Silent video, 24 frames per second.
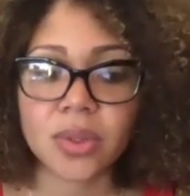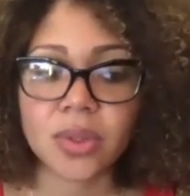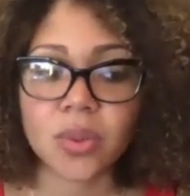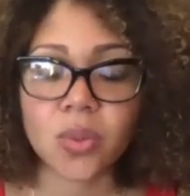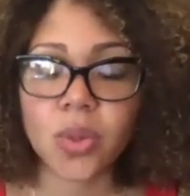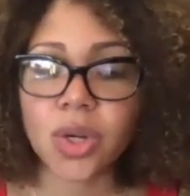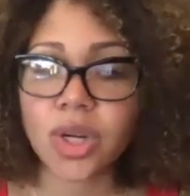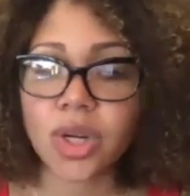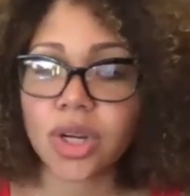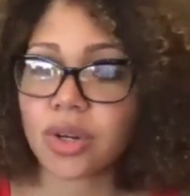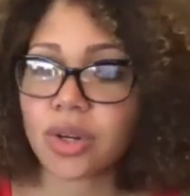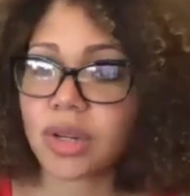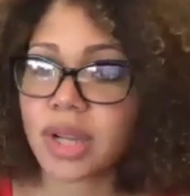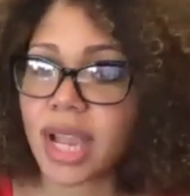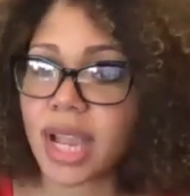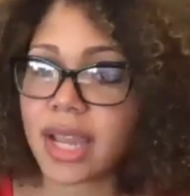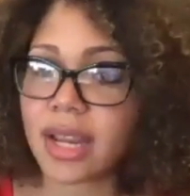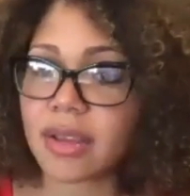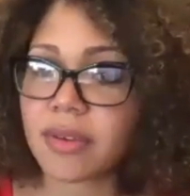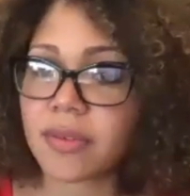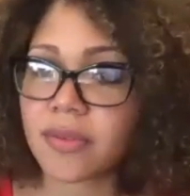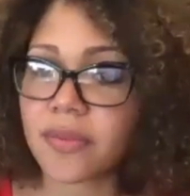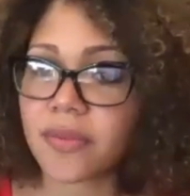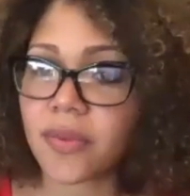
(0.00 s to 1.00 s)
we're
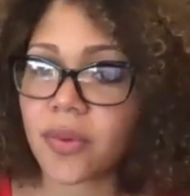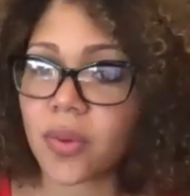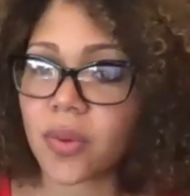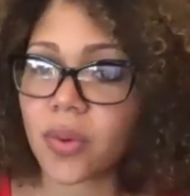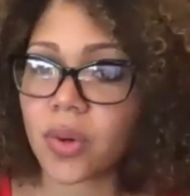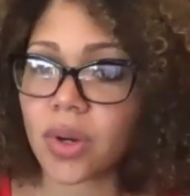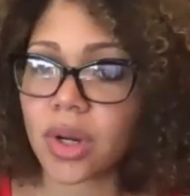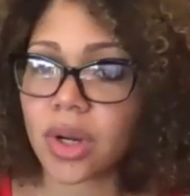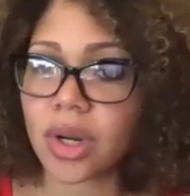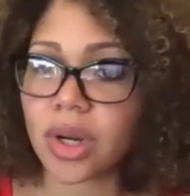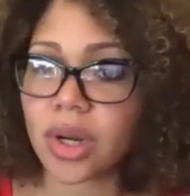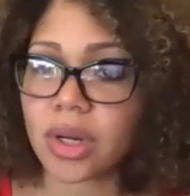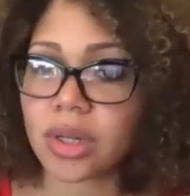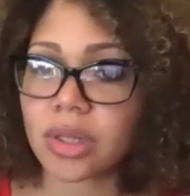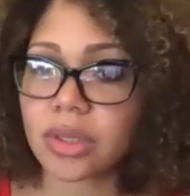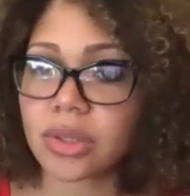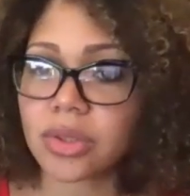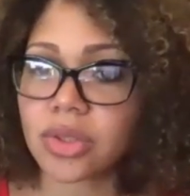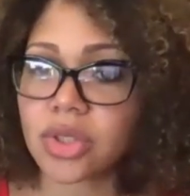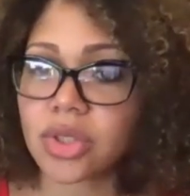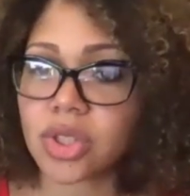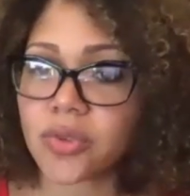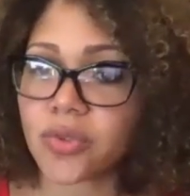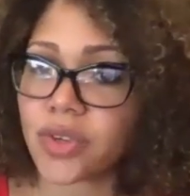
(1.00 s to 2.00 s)
creating for
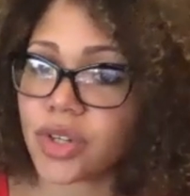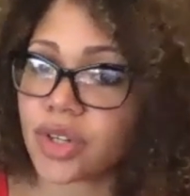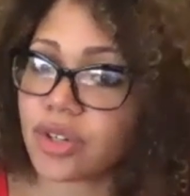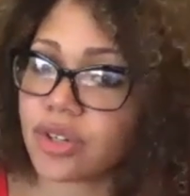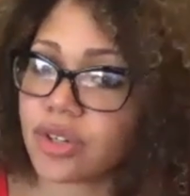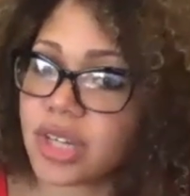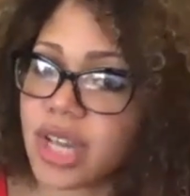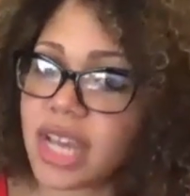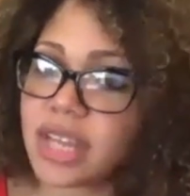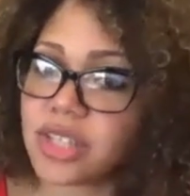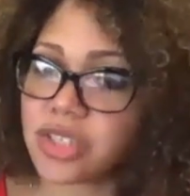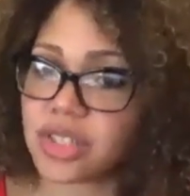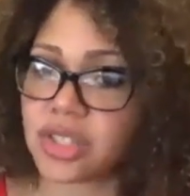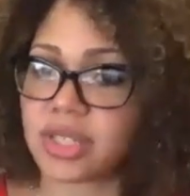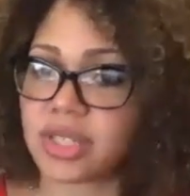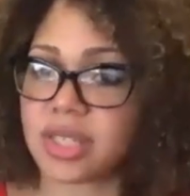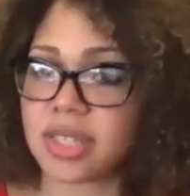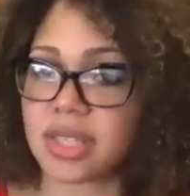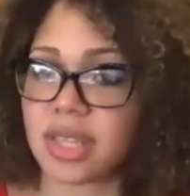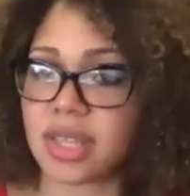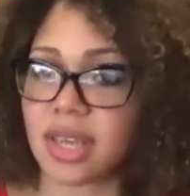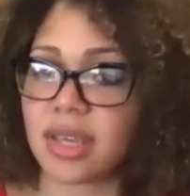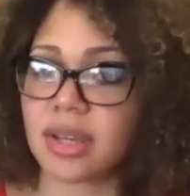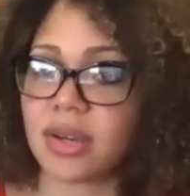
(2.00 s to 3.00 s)
just for
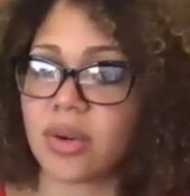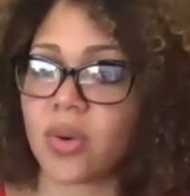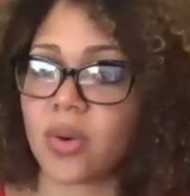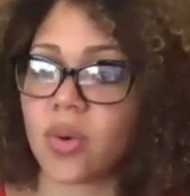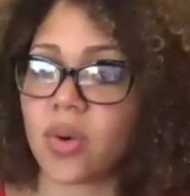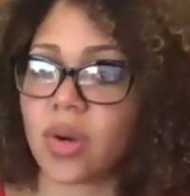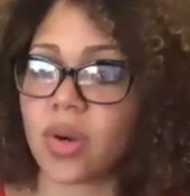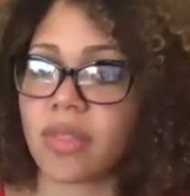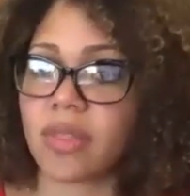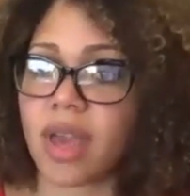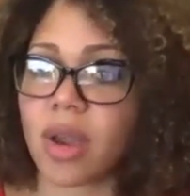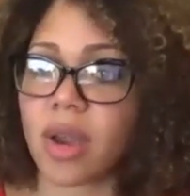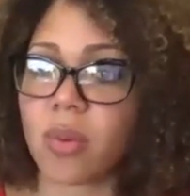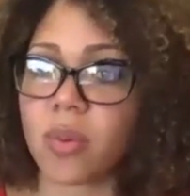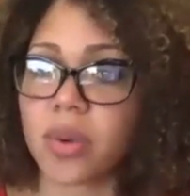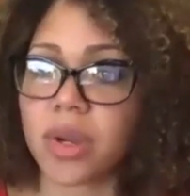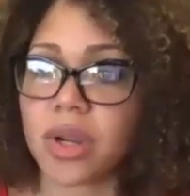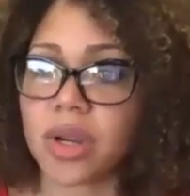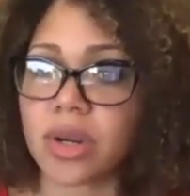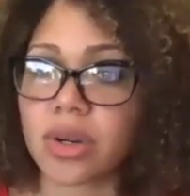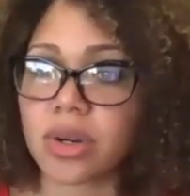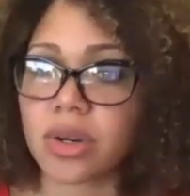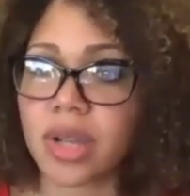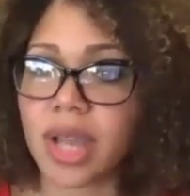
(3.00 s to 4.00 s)
creation's sake or that
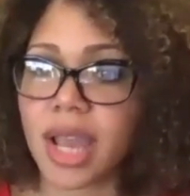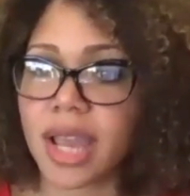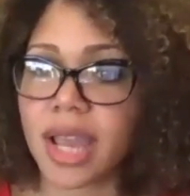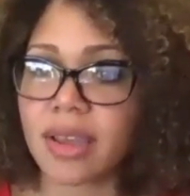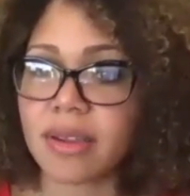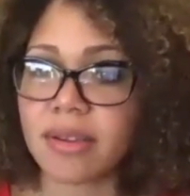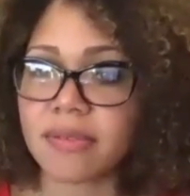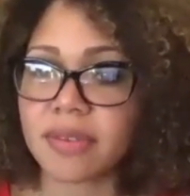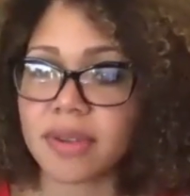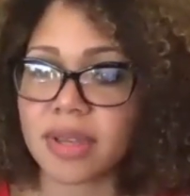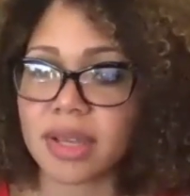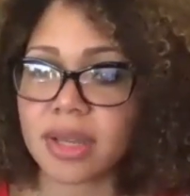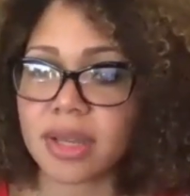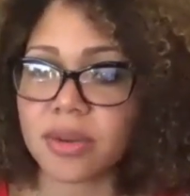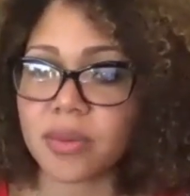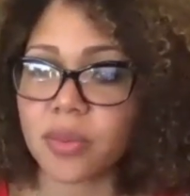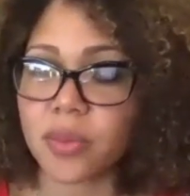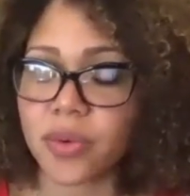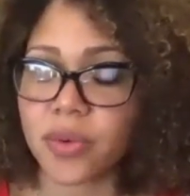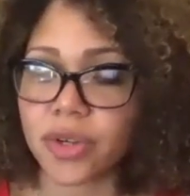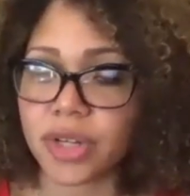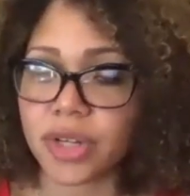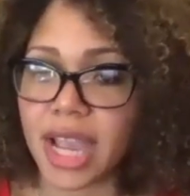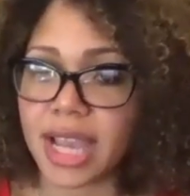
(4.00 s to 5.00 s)
we're creating
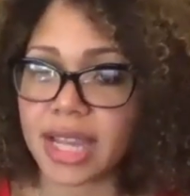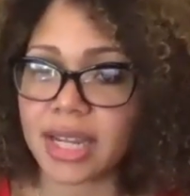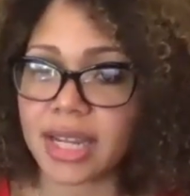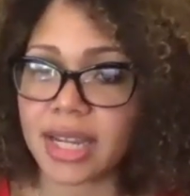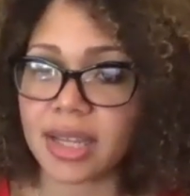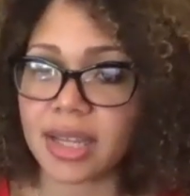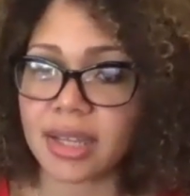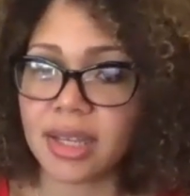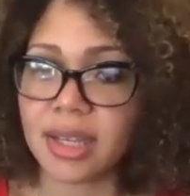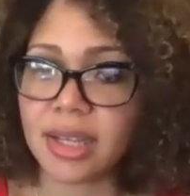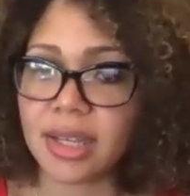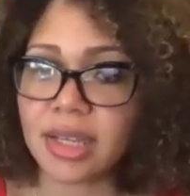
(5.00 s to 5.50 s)
creating